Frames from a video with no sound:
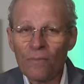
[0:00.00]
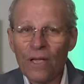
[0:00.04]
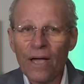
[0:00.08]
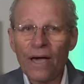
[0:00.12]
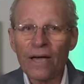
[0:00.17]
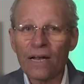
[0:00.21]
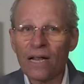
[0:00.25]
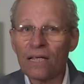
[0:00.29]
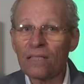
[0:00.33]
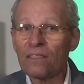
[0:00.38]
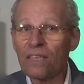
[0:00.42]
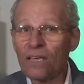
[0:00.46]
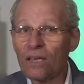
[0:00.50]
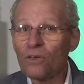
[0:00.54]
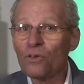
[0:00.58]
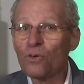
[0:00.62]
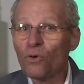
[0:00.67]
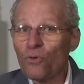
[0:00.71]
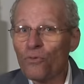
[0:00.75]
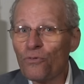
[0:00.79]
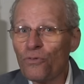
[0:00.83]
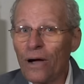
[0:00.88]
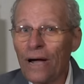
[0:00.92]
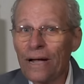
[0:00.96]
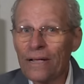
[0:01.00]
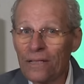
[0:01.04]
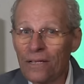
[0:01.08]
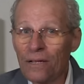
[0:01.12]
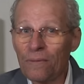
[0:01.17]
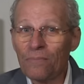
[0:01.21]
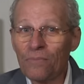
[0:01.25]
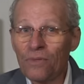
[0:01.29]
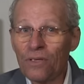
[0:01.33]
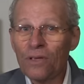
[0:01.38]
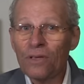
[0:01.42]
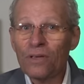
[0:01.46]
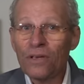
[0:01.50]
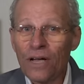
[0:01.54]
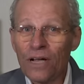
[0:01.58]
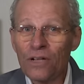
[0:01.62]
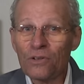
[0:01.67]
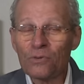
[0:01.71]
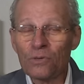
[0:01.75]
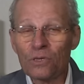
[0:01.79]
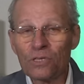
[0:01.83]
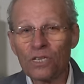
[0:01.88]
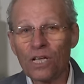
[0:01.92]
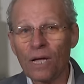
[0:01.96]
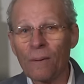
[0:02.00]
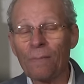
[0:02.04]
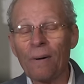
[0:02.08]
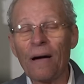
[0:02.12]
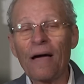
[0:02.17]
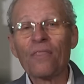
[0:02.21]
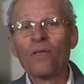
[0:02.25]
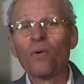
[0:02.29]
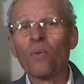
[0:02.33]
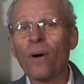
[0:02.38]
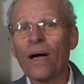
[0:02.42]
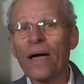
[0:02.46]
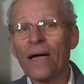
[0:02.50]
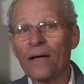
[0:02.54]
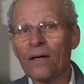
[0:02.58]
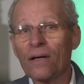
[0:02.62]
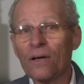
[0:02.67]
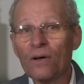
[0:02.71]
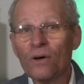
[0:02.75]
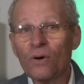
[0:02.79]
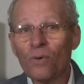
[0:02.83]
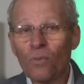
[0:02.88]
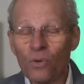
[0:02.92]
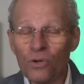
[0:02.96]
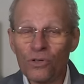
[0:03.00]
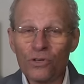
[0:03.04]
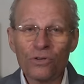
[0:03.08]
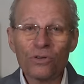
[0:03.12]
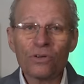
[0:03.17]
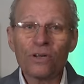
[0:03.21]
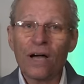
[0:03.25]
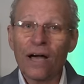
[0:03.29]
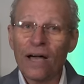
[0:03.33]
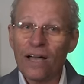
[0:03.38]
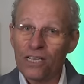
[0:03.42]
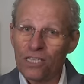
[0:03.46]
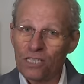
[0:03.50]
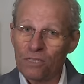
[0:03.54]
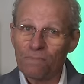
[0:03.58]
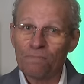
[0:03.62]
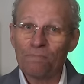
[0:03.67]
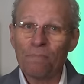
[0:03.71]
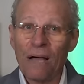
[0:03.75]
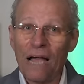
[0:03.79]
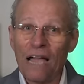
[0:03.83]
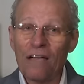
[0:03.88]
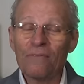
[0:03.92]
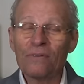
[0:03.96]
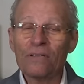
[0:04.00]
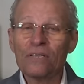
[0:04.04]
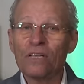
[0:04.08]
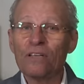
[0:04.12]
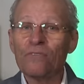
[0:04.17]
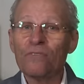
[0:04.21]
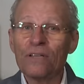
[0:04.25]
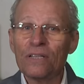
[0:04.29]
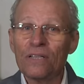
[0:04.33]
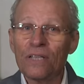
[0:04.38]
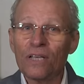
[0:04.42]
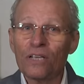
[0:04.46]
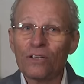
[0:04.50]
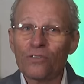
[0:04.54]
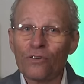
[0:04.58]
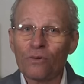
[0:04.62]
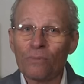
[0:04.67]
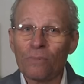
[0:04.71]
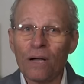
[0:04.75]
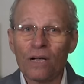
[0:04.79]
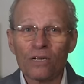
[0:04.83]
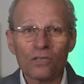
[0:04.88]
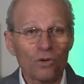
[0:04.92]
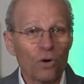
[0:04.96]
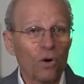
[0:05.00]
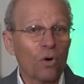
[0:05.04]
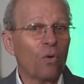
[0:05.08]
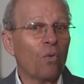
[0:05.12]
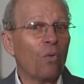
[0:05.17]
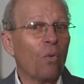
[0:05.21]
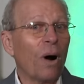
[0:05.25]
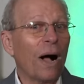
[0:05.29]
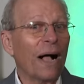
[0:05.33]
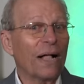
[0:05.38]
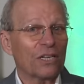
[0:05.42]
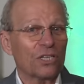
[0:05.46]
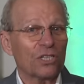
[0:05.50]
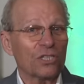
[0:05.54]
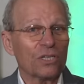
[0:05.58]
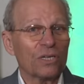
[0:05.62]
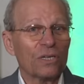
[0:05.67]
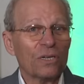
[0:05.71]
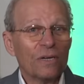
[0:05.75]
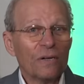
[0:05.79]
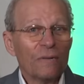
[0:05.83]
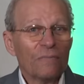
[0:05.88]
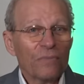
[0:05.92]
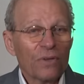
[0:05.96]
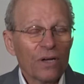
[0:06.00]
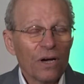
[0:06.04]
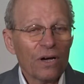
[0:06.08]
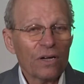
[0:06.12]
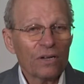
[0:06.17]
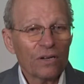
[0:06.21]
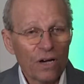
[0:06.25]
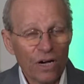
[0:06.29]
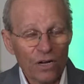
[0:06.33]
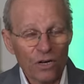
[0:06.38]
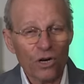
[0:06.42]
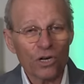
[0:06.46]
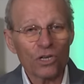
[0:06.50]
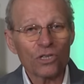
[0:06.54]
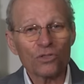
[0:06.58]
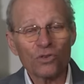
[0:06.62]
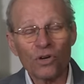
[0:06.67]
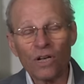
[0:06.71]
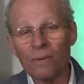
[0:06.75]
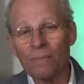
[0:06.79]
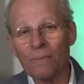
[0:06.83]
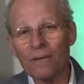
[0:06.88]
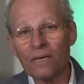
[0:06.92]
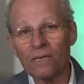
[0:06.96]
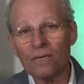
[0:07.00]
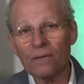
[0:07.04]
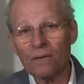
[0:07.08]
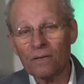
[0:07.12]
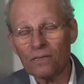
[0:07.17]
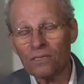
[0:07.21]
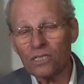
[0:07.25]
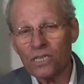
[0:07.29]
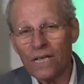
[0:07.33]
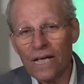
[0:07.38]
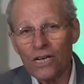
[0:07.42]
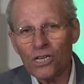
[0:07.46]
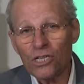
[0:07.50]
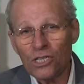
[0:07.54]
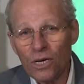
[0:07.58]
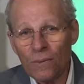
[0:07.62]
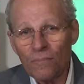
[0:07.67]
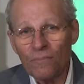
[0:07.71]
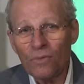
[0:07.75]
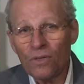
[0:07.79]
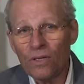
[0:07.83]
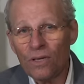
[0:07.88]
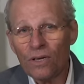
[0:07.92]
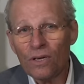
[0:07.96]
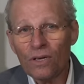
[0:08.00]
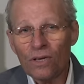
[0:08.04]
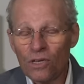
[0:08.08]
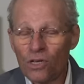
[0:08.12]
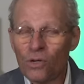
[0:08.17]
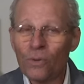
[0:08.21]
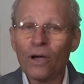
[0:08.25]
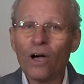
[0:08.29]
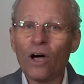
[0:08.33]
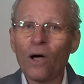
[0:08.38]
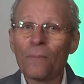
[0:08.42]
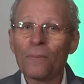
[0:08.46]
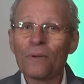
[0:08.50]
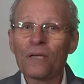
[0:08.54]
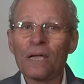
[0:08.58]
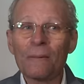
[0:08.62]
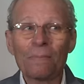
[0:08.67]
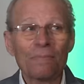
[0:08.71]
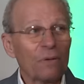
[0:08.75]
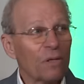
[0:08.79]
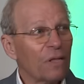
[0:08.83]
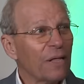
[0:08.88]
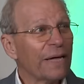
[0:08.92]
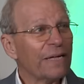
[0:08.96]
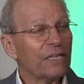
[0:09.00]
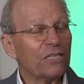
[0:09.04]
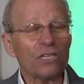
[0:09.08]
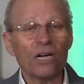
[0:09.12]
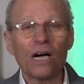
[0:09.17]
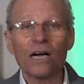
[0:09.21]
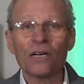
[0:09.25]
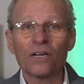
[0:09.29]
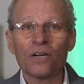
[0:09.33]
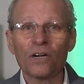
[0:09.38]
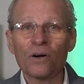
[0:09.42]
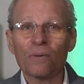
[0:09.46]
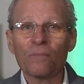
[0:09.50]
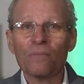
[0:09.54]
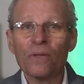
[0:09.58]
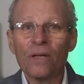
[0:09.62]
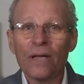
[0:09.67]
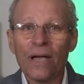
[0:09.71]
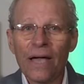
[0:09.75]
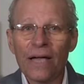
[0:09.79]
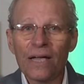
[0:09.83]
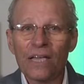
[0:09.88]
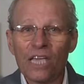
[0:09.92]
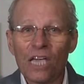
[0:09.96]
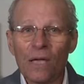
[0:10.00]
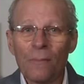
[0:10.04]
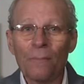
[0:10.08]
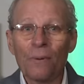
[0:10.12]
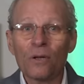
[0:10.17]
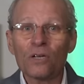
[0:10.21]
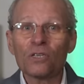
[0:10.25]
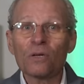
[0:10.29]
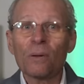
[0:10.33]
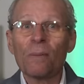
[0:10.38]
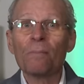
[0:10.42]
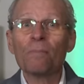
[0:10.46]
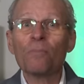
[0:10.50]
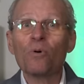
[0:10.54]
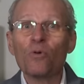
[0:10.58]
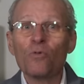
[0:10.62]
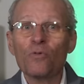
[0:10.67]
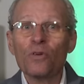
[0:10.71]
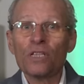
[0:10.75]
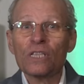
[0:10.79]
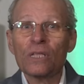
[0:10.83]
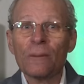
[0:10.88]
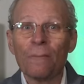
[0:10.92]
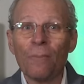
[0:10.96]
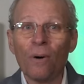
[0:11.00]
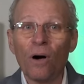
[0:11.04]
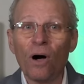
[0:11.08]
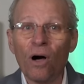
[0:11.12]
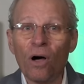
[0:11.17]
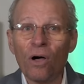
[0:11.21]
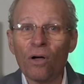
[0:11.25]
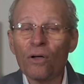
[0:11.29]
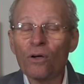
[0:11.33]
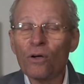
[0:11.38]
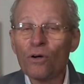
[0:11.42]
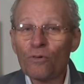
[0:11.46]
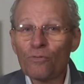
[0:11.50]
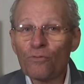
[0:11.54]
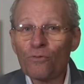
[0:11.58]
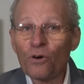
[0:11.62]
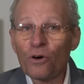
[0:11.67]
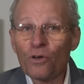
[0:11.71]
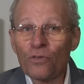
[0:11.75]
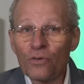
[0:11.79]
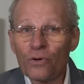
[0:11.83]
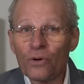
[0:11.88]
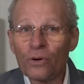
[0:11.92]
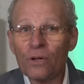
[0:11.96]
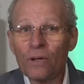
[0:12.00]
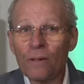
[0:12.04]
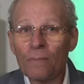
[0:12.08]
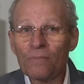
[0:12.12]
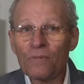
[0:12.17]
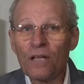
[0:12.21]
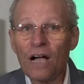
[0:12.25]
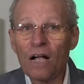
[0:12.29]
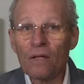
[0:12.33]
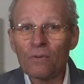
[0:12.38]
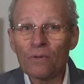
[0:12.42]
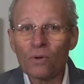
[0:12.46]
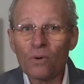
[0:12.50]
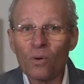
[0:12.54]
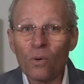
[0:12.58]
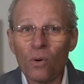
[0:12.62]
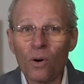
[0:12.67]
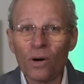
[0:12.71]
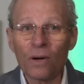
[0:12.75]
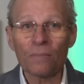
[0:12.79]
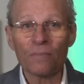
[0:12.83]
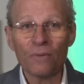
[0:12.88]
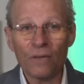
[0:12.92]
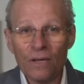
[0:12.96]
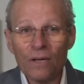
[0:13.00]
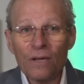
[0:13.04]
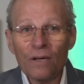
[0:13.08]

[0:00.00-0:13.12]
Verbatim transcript: And I think you'll find it interesting. By the way, when you guys buy the DVDs from us or watch, on, on, our streaming station. You help keep the lights on here and keep us moving the ball further down the court.